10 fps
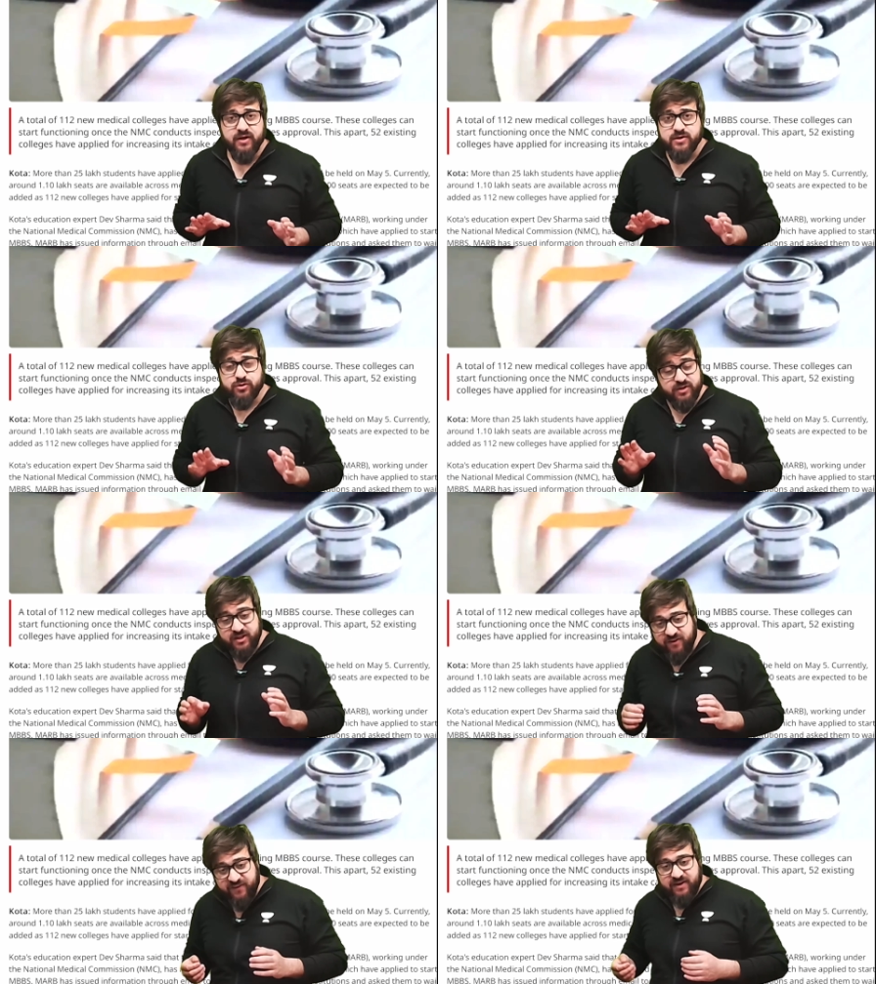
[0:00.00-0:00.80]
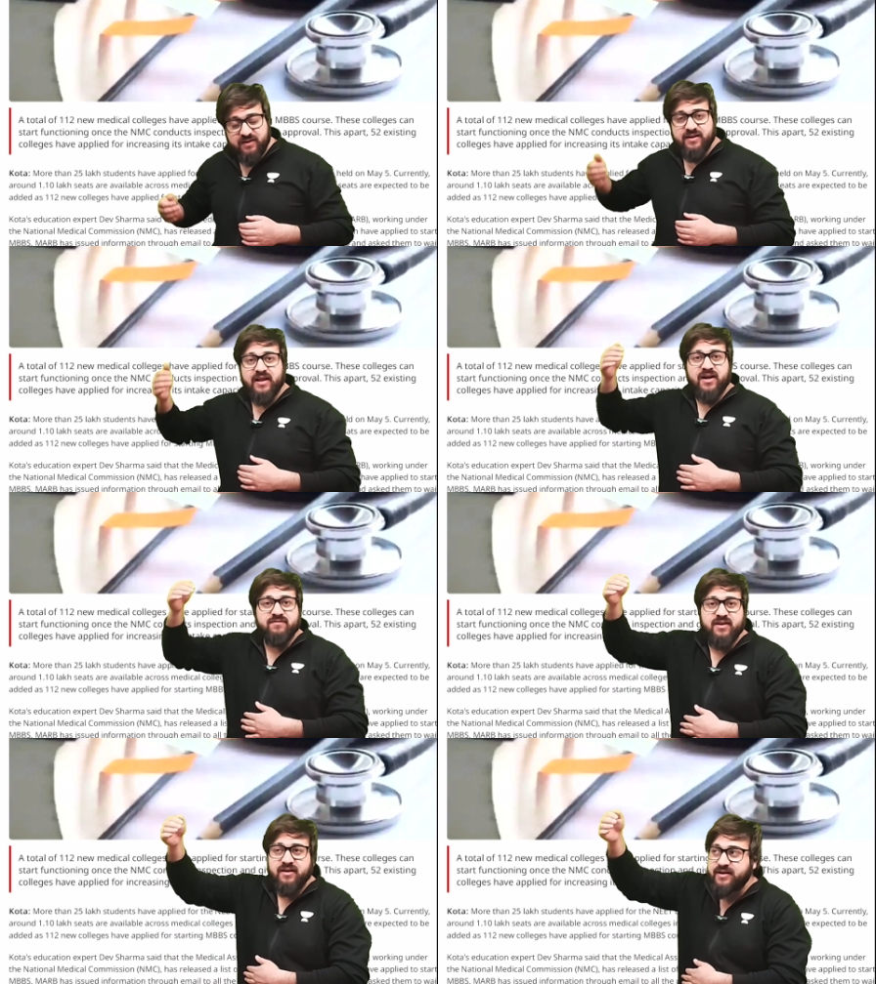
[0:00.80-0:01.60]
So definitely that
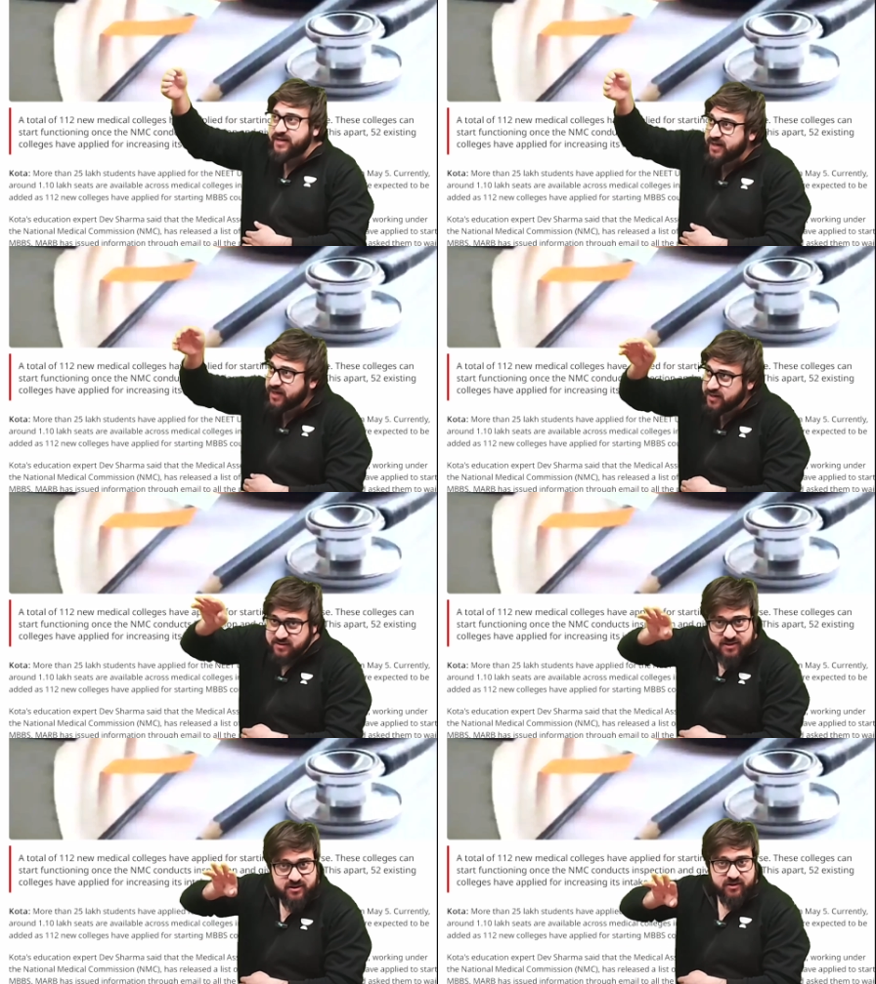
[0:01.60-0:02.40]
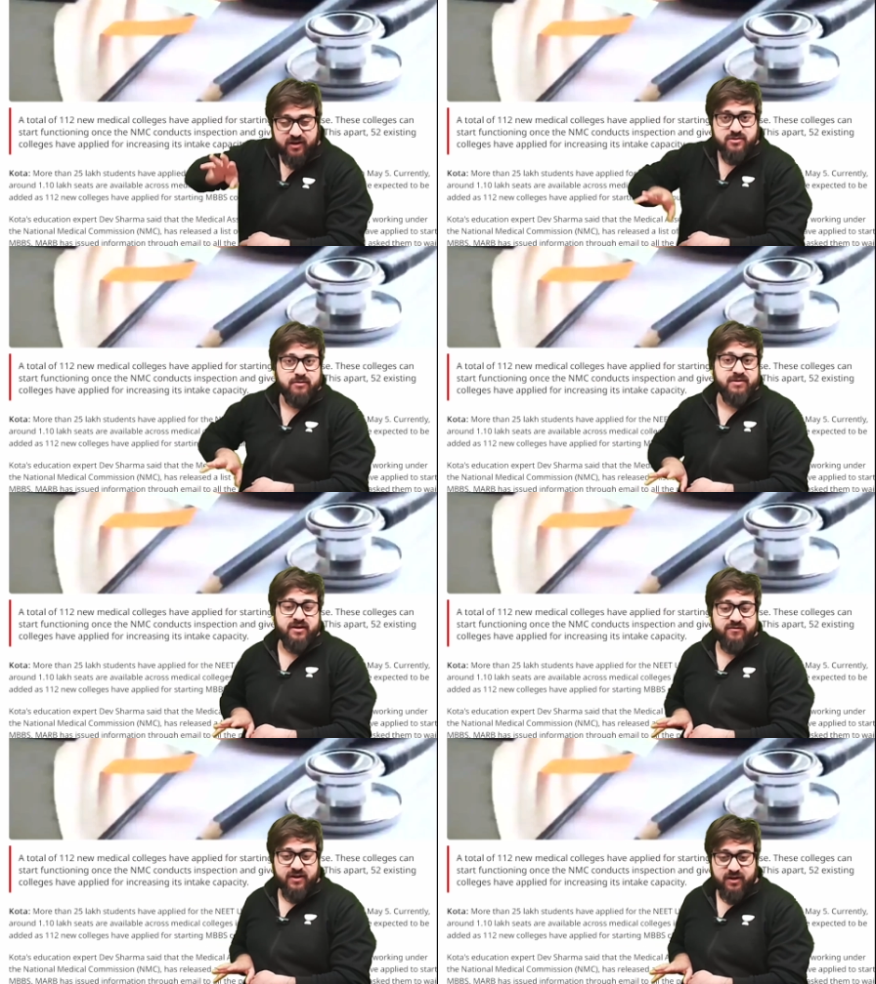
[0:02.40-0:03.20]
will decrease the stress of the
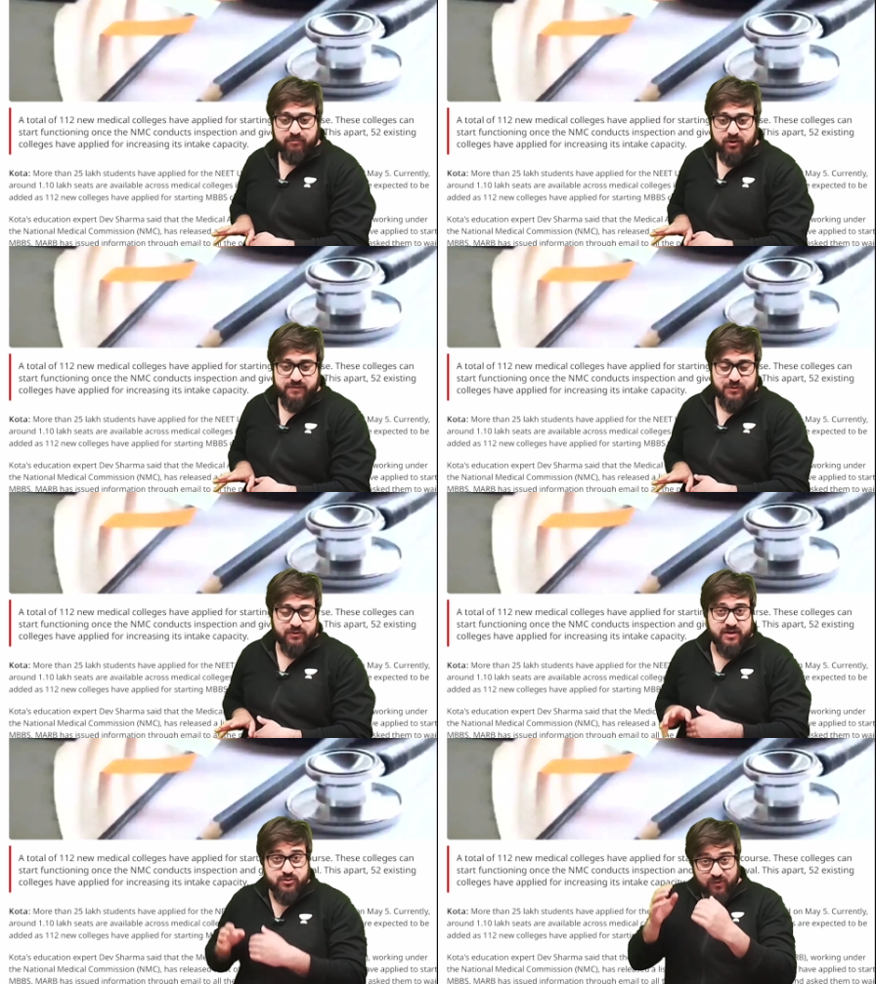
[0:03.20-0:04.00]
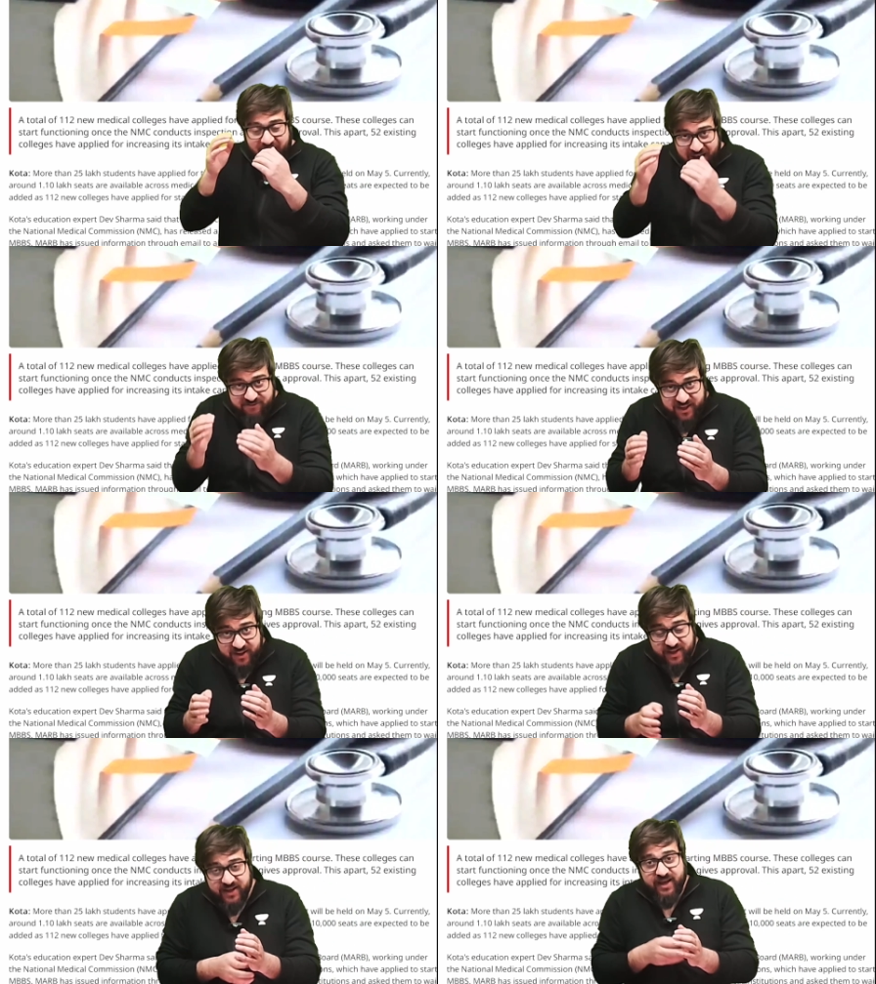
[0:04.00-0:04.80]
different number of students who have the
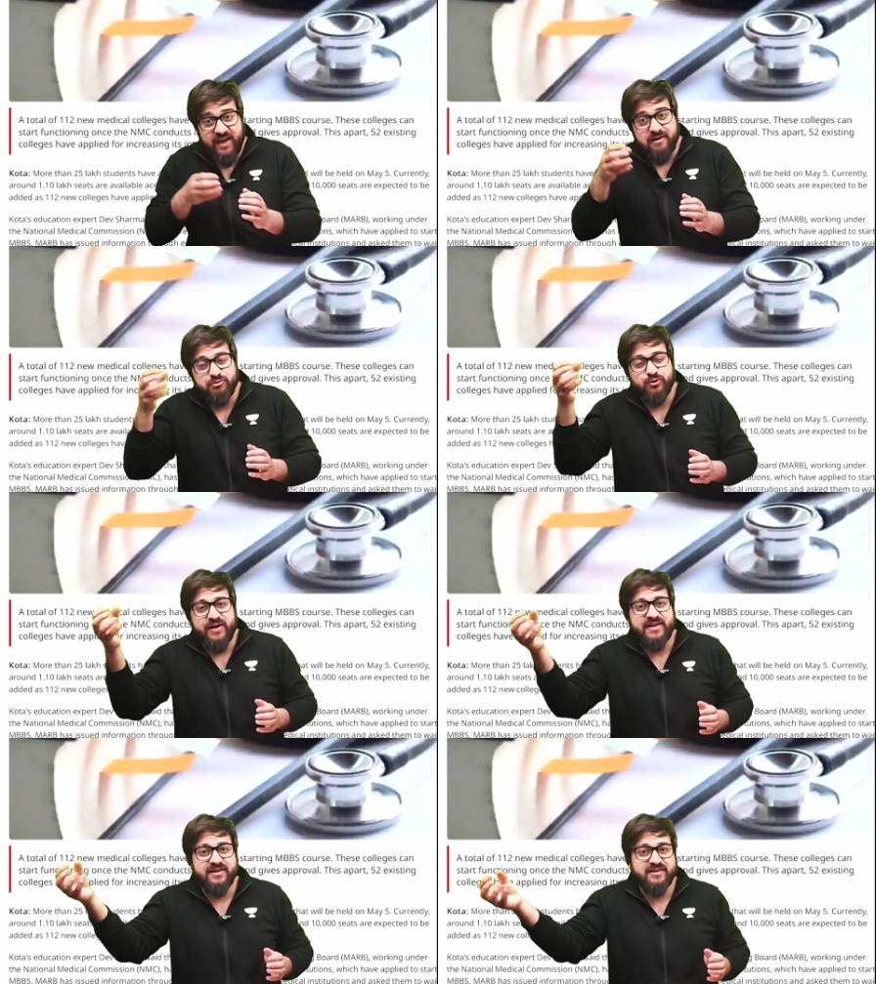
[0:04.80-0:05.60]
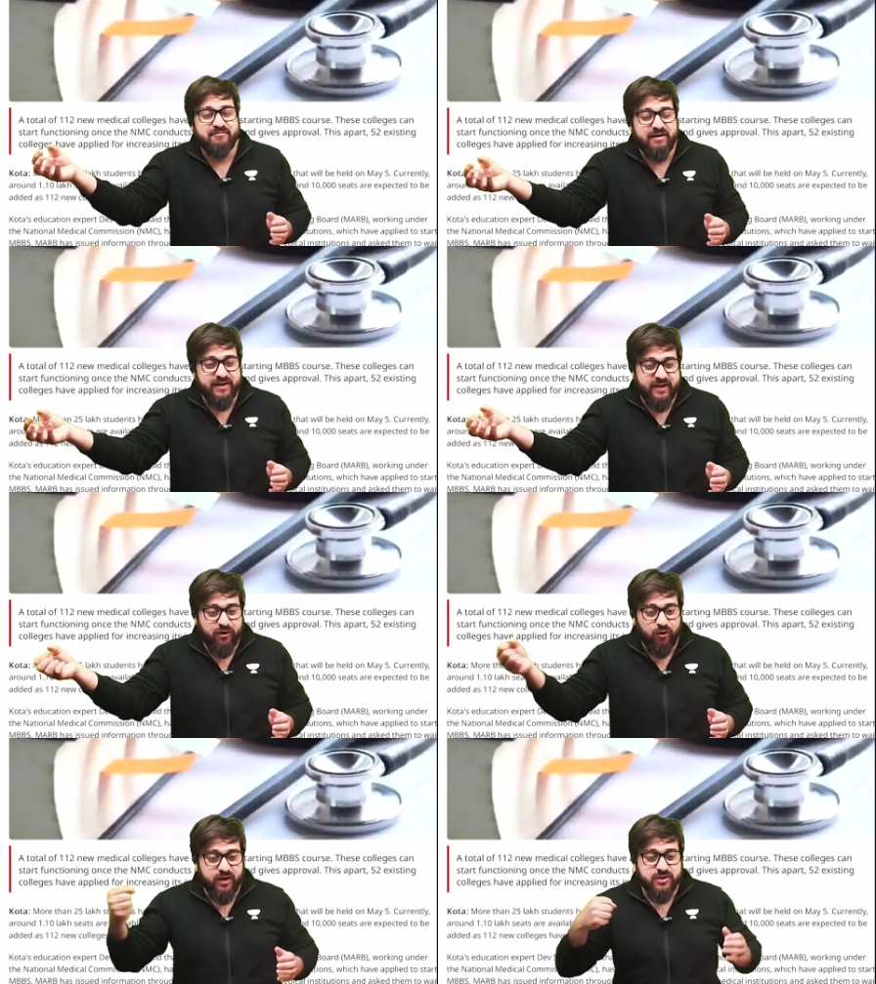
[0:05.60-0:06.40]
aim to enter the medical
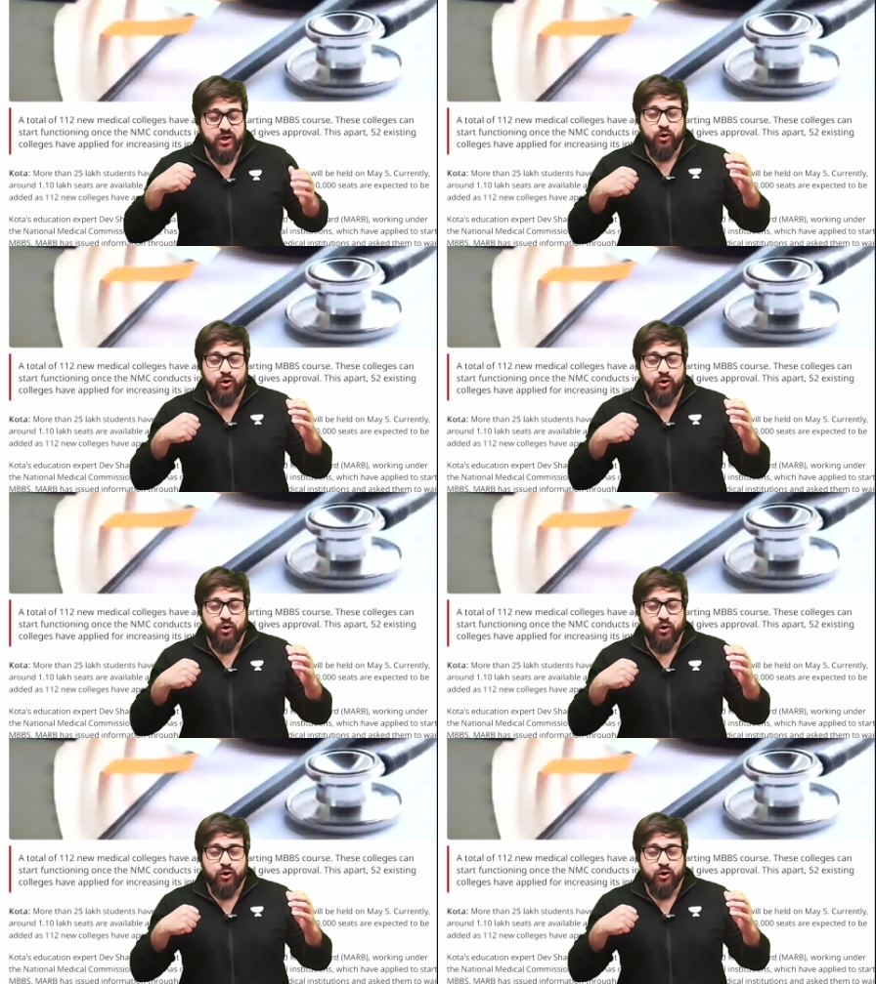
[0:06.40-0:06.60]
college,